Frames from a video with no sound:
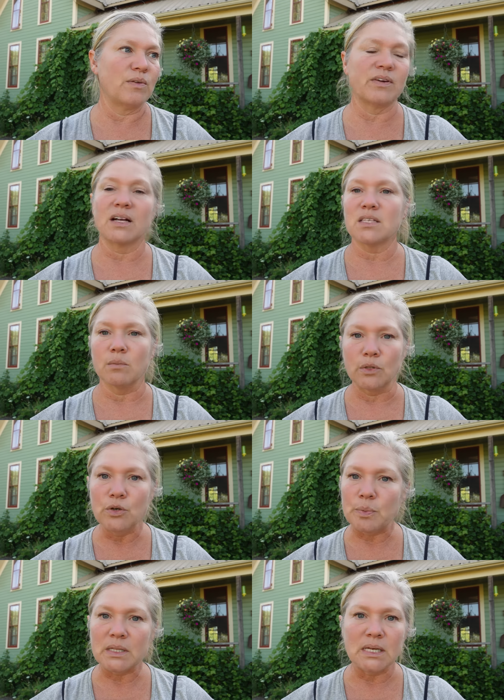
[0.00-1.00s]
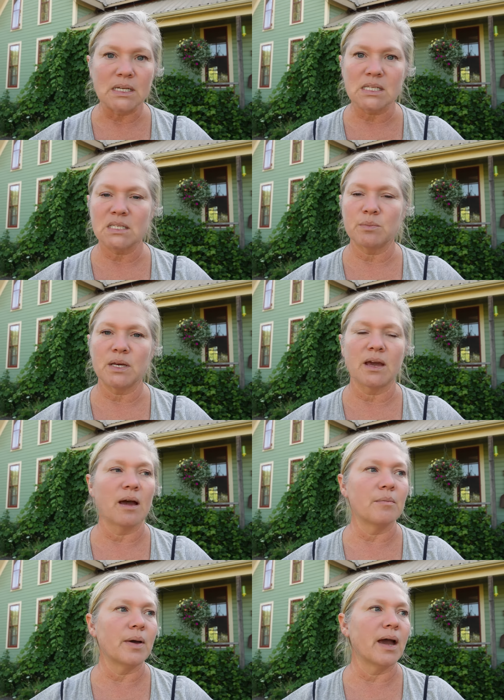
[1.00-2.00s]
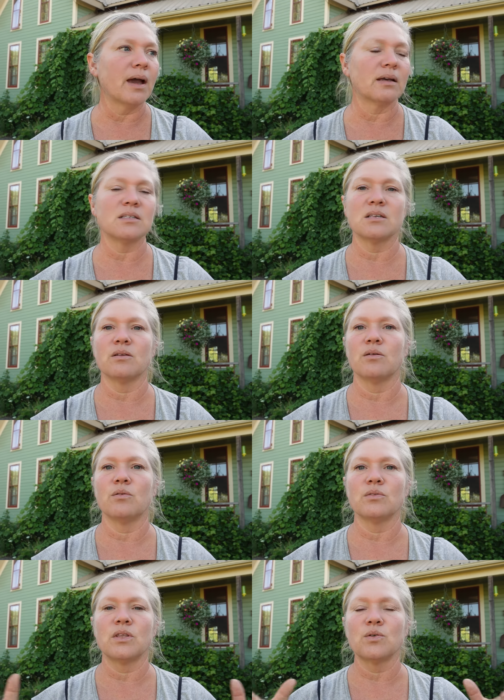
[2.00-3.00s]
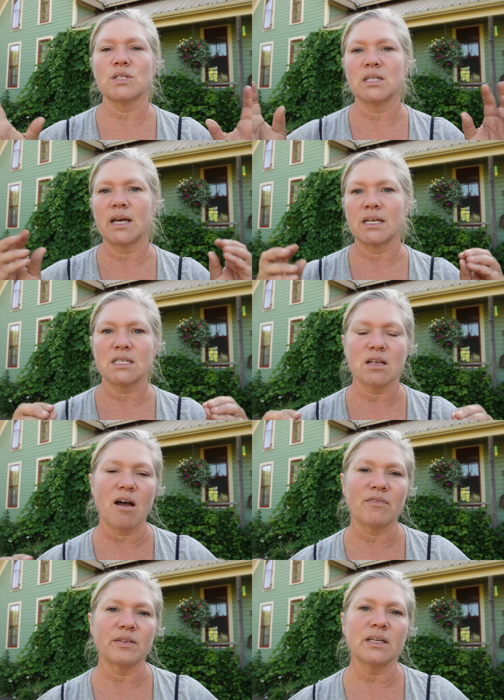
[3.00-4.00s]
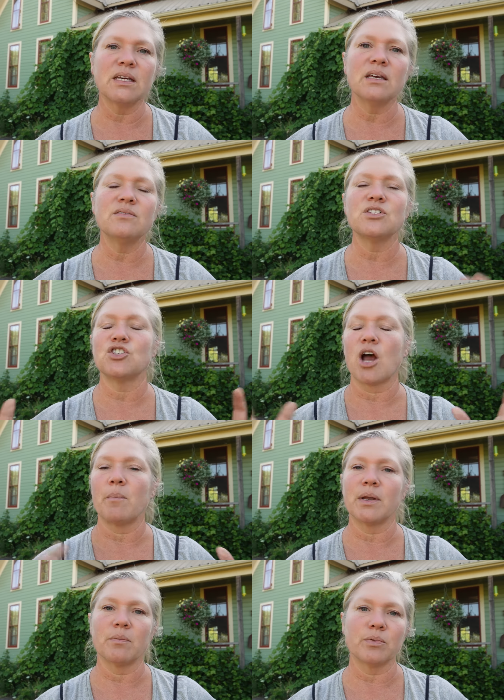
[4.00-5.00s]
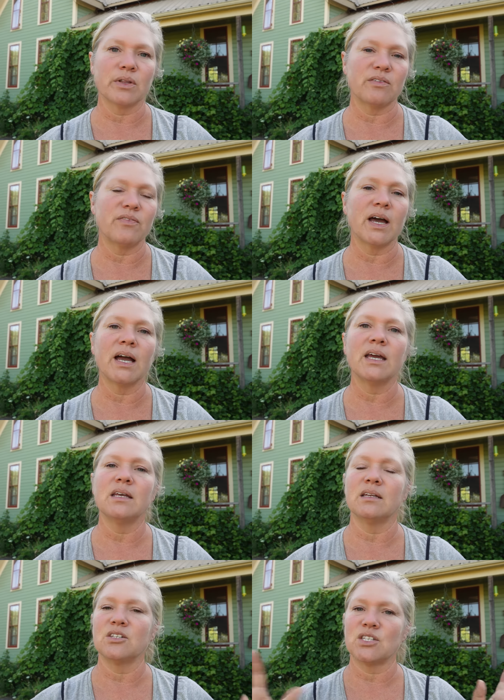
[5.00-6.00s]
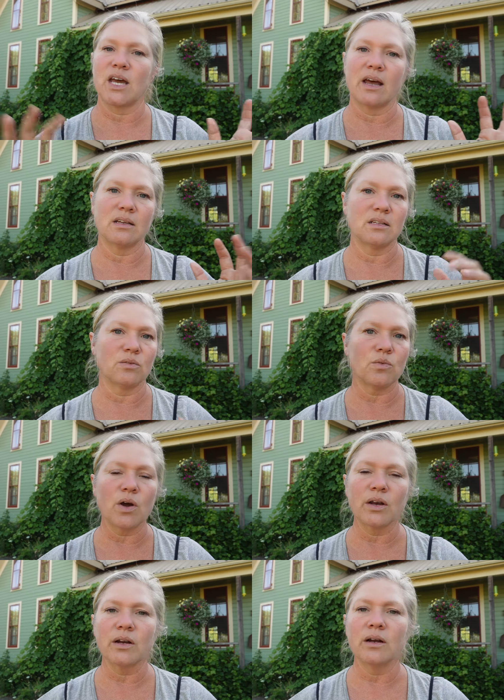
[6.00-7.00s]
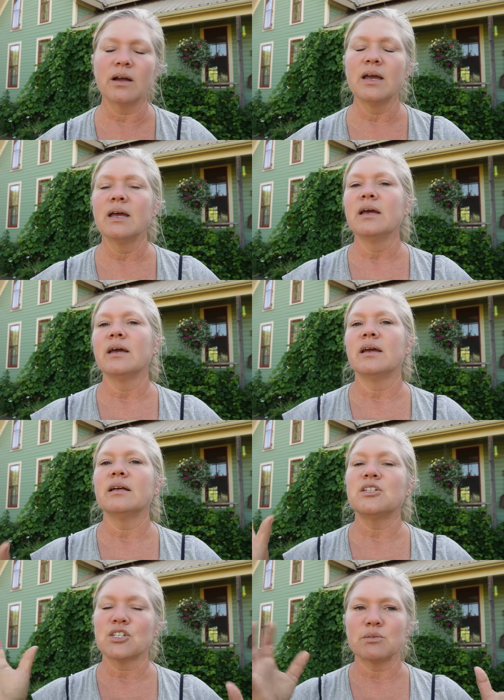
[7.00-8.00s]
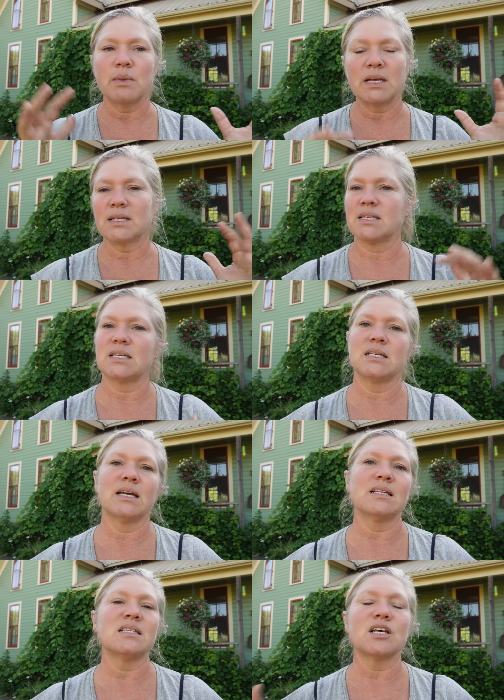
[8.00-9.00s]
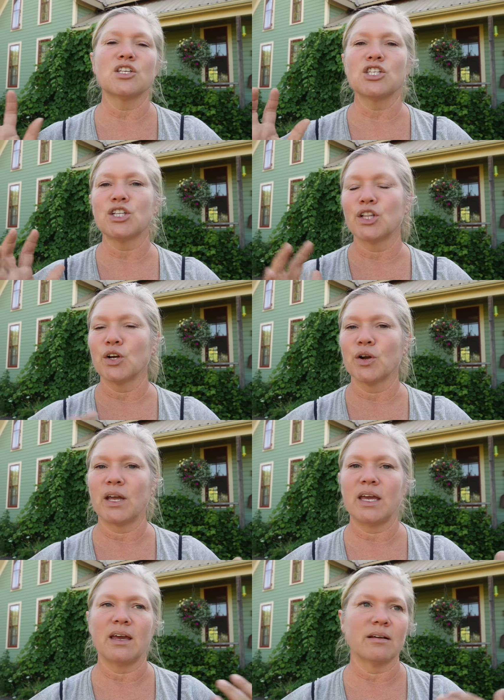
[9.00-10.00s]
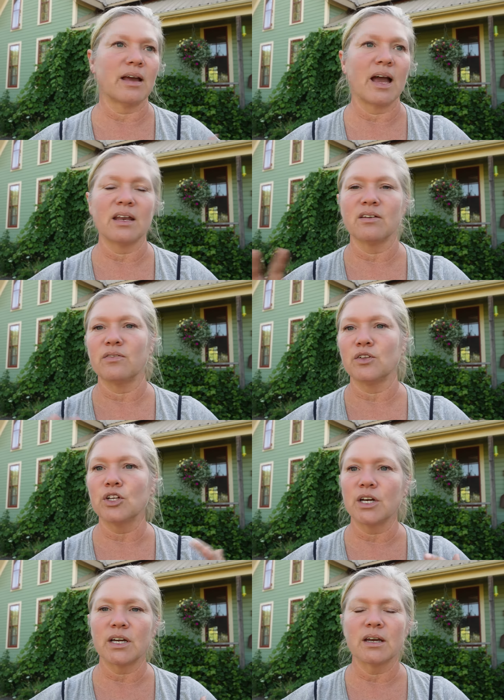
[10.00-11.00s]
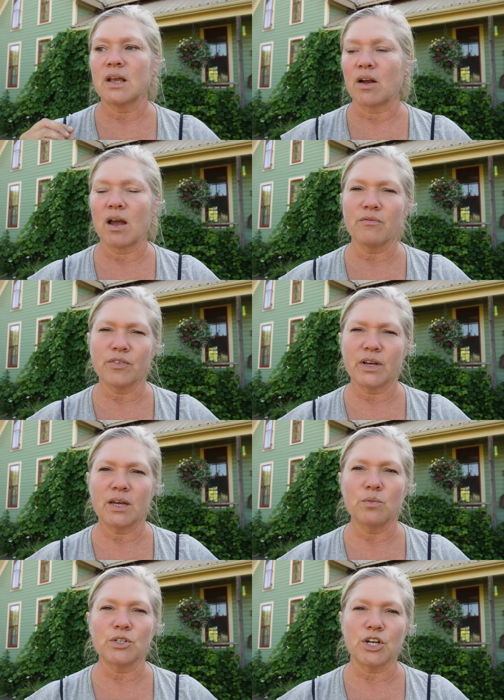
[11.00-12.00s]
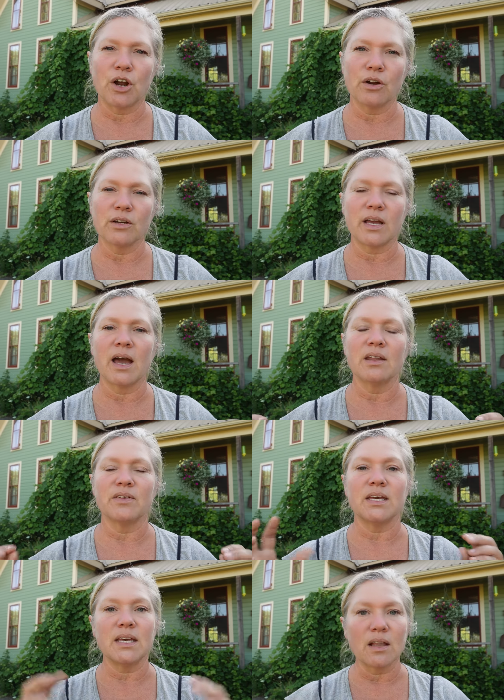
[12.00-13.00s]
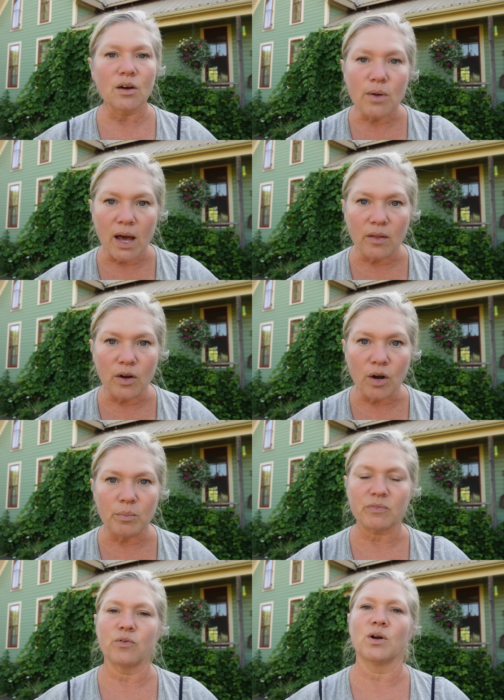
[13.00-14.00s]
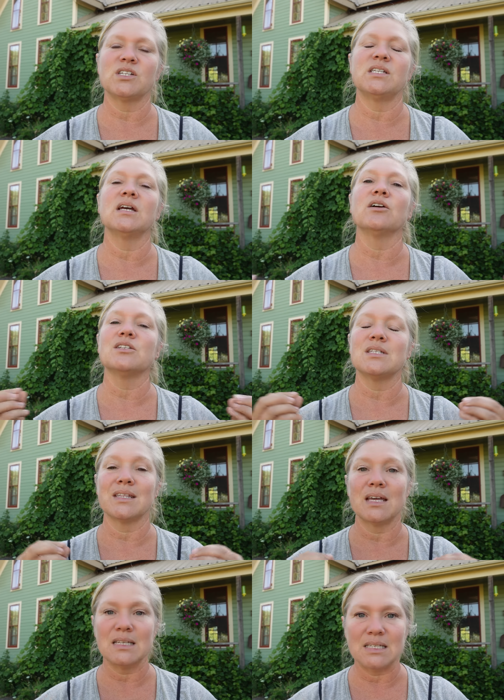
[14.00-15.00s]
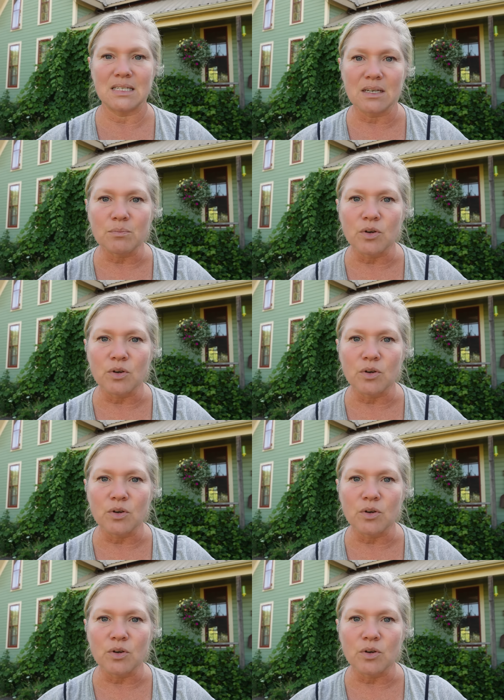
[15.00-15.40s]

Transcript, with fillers: we've got some lupin that needs to be cut back. So those nice soft leaves, chop it up really fine and just add it to the water it just makes this nice slurry kind of look. Now comfrey will turn kind of a yellow color before it turns to that deep